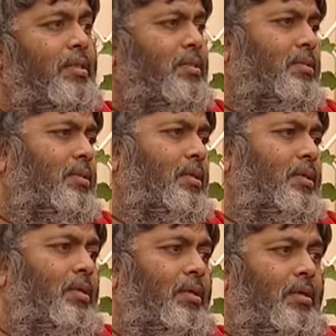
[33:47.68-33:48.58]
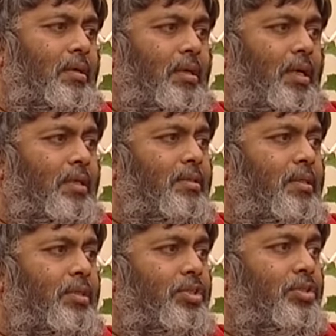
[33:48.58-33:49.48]
is
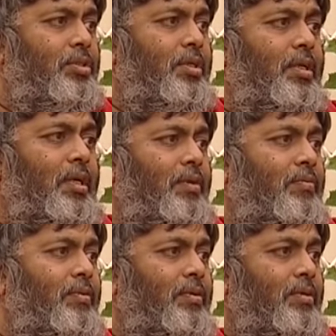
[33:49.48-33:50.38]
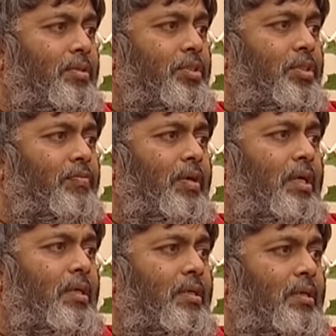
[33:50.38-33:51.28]
unconditional love.
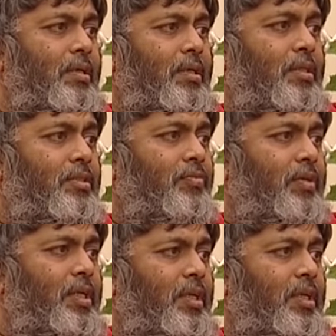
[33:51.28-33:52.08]
Shiva is very